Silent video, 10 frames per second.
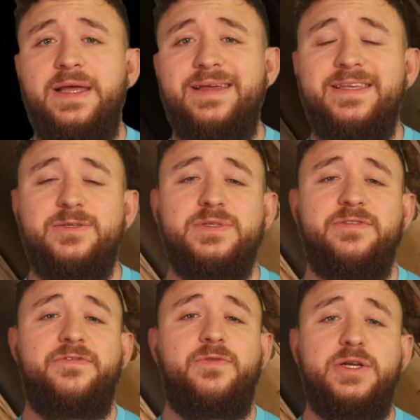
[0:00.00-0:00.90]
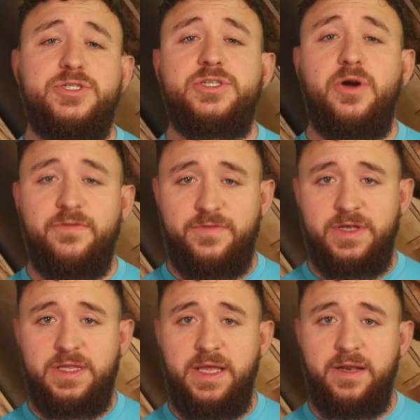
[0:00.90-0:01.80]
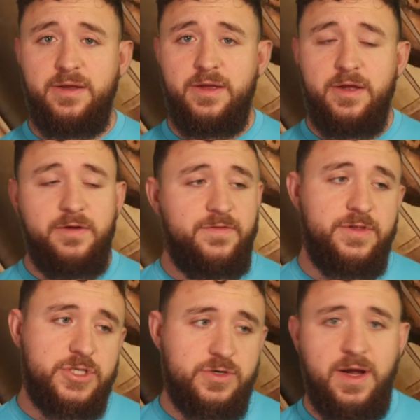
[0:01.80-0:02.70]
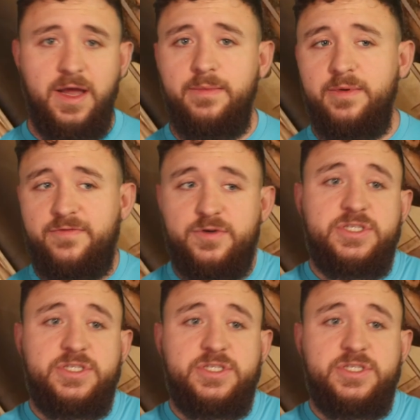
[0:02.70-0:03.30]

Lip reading: like this was a fresh start for the clan, for the tribe, for